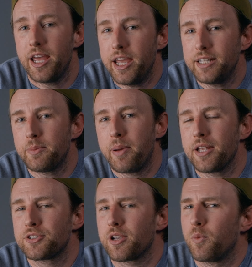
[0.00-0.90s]
It
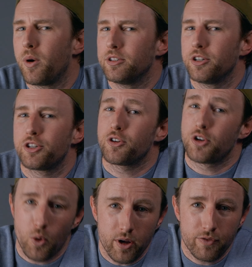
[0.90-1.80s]
depends on what look you're
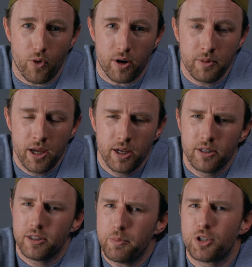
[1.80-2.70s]
going for.
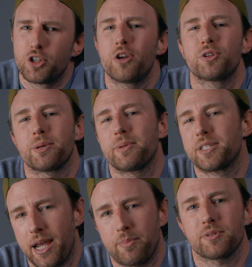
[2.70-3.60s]
Let me show you some
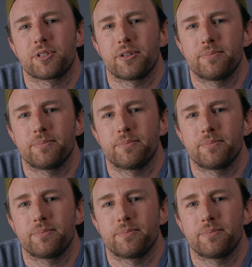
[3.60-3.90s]
examples.